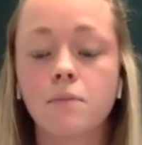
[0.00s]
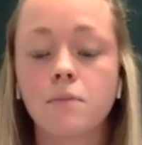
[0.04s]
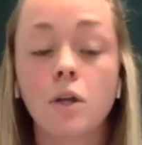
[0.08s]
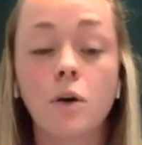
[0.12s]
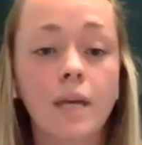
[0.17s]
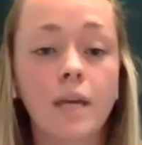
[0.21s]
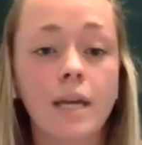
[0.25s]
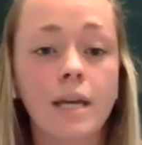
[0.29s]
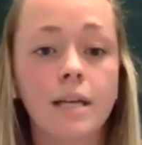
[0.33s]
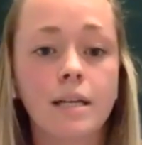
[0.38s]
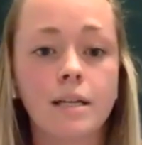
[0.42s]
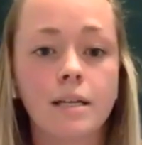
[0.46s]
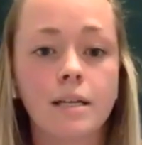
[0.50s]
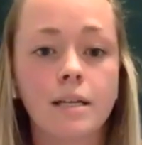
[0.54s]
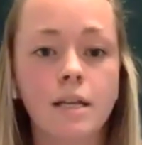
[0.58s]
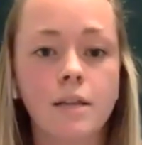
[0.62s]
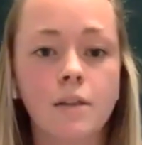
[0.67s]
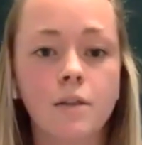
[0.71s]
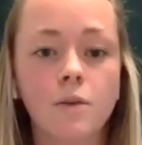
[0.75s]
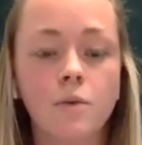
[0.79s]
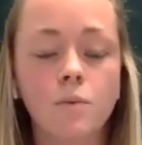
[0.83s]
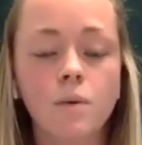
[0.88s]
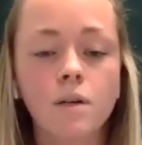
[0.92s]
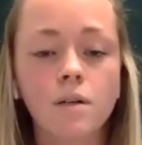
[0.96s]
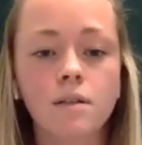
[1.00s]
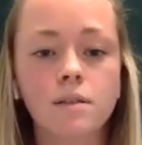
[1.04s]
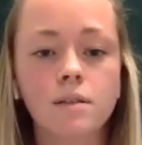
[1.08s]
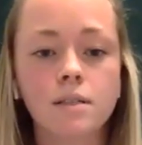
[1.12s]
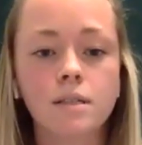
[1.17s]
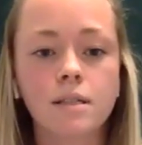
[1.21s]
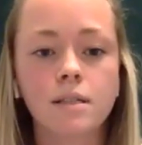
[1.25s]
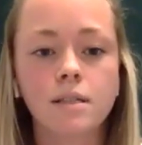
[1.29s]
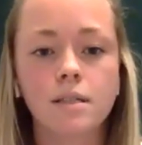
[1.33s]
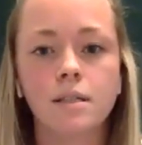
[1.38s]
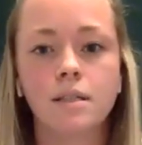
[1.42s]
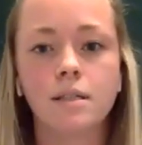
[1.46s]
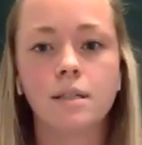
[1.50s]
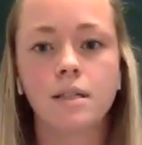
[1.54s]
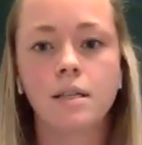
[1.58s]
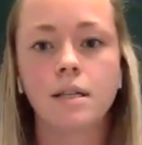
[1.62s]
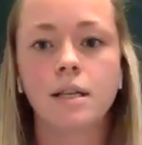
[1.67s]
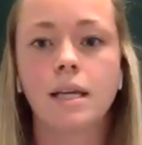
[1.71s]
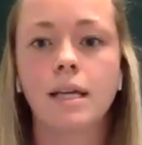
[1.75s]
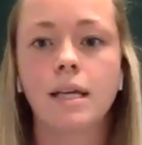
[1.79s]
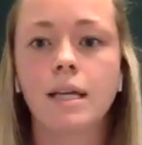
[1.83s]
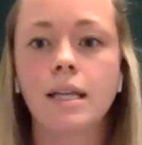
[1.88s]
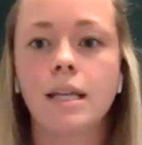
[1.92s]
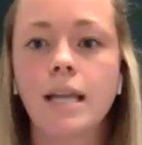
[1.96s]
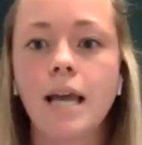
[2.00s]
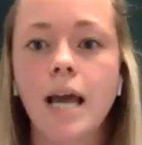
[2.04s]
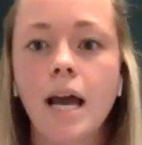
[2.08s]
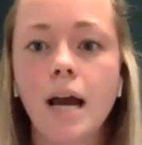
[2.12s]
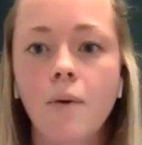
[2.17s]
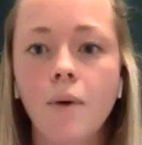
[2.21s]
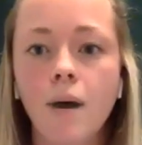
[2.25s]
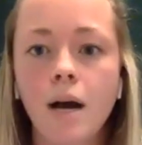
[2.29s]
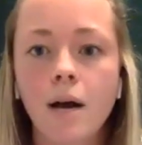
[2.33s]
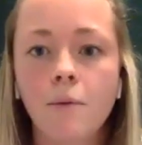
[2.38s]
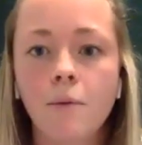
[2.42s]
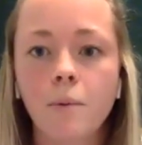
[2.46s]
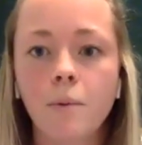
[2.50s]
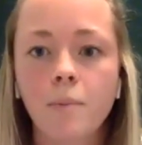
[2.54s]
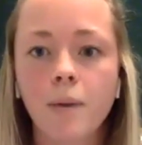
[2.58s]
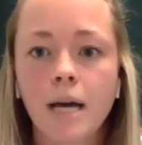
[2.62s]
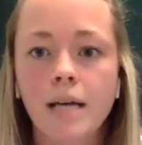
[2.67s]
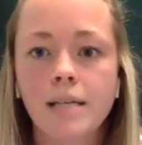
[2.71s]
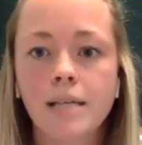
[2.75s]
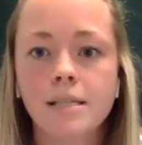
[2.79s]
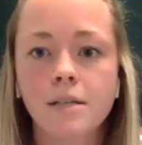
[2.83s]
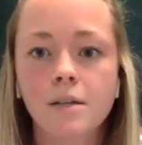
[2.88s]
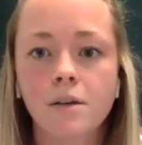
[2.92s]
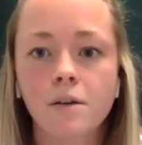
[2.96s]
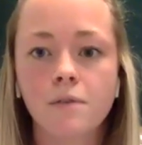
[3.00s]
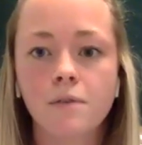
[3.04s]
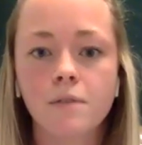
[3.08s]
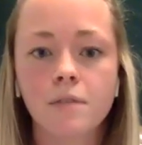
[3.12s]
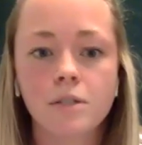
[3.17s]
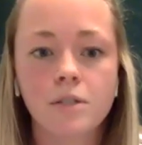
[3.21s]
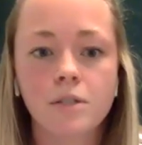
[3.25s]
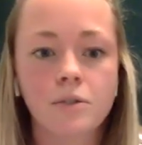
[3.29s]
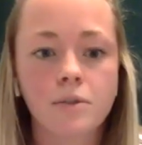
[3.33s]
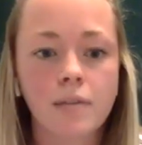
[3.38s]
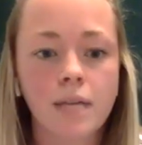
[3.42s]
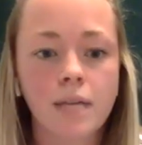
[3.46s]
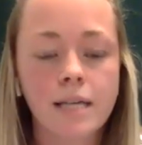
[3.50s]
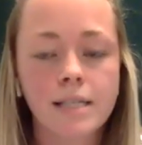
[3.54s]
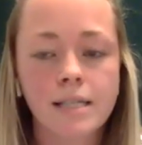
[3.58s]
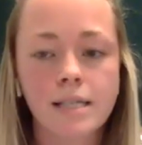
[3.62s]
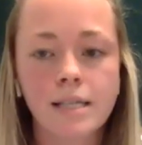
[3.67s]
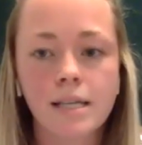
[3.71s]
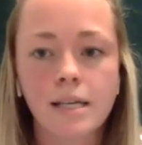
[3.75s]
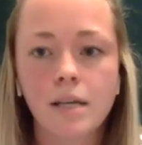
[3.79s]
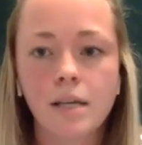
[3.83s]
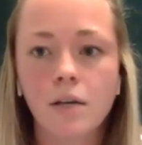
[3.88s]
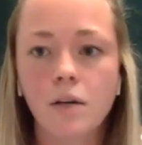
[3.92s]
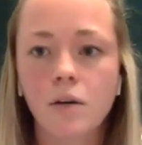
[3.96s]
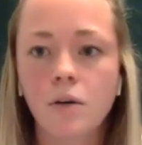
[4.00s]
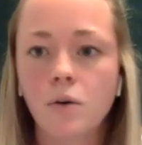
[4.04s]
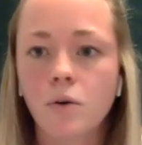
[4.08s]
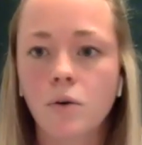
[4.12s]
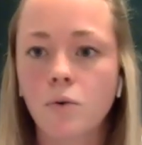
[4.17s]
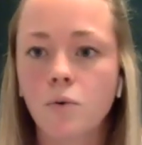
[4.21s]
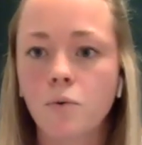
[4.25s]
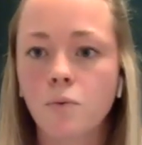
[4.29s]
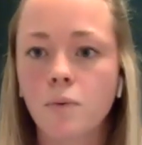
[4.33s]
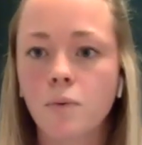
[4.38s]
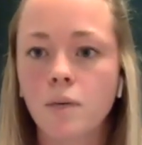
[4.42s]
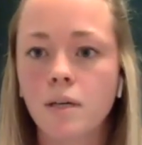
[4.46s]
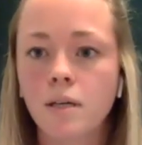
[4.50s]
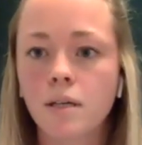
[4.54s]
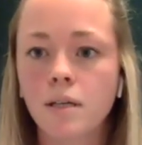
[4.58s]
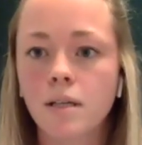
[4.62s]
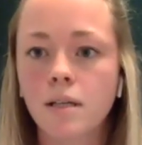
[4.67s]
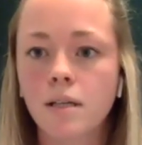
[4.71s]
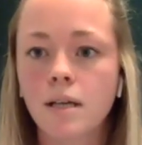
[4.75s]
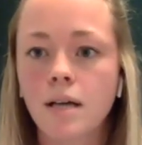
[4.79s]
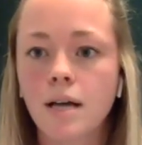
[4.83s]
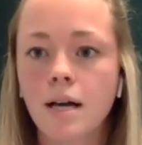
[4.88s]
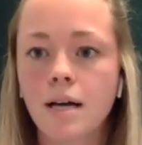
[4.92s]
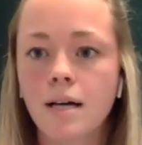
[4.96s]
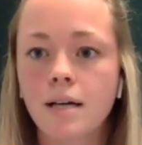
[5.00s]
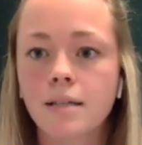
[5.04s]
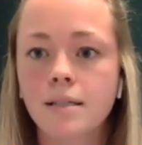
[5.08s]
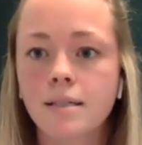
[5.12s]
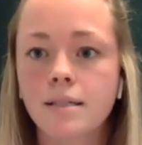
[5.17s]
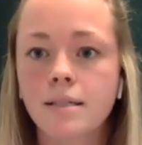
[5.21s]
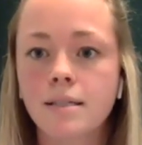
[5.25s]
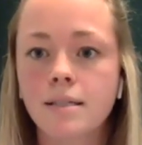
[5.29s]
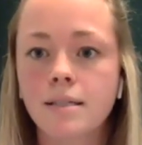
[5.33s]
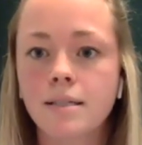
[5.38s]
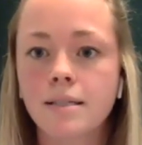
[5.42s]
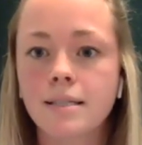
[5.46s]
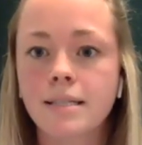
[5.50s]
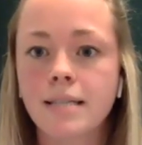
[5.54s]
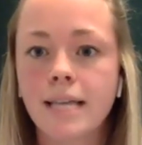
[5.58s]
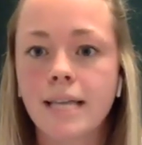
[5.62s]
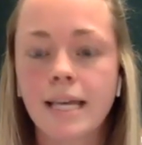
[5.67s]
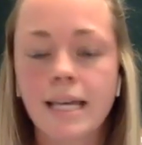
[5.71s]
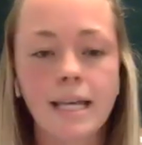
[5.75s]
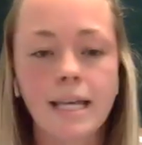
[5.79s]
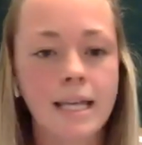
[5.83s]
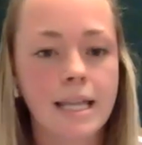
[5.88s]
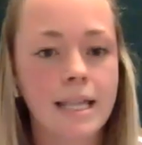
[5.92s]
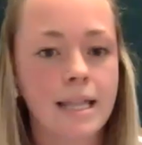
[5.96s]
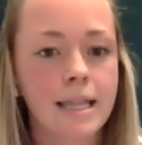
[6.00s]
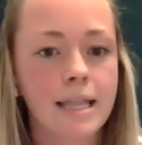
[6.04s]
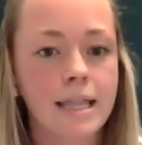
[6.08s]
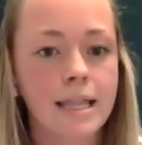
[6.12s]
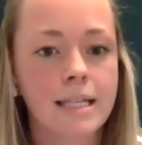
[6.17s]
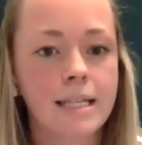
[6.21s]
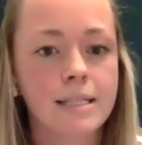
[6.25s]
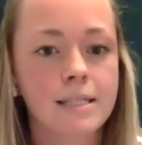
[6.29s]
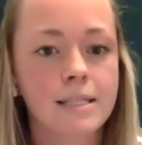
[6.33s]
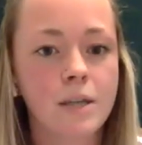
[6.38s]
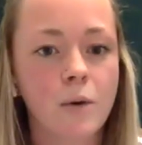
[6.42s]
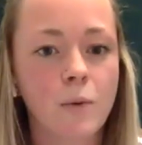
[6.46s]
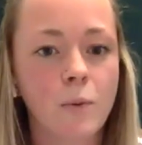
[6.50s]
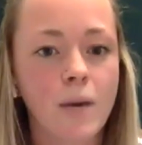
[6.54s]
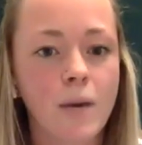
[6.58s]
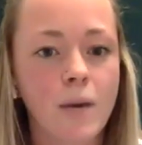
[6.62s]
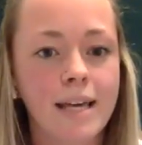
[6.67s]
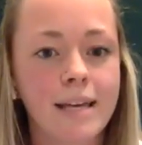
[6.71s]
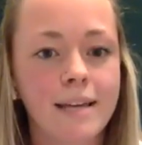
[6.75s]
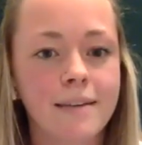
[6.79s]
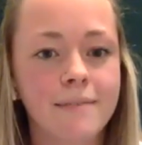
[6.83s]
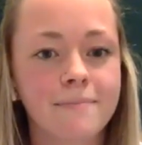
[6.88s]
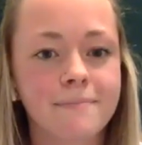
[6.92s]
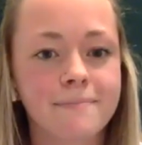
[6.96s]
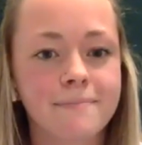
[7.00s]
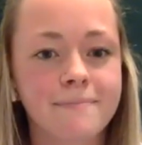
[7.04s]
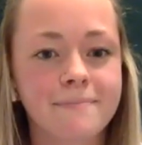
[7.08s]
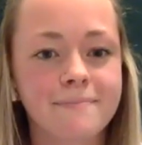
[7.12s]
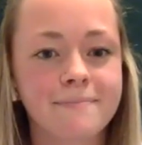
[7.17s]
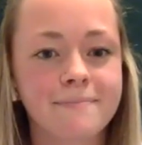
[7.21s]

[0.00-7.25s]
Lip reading: located in the world. And now I will pass it over to Lexy, who will take this away.